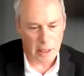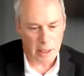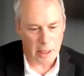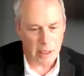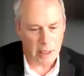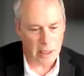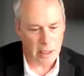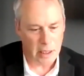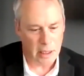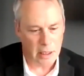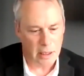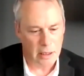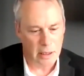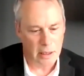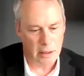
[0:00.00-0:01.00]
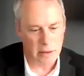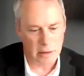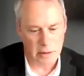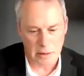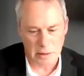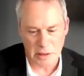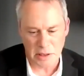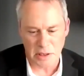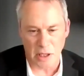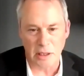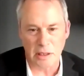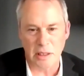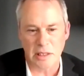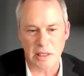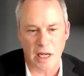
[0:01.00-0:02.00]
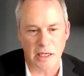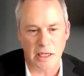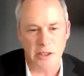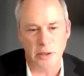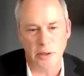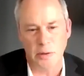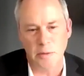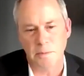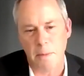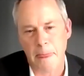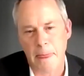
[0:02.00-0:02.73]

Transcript: and start the slideshow.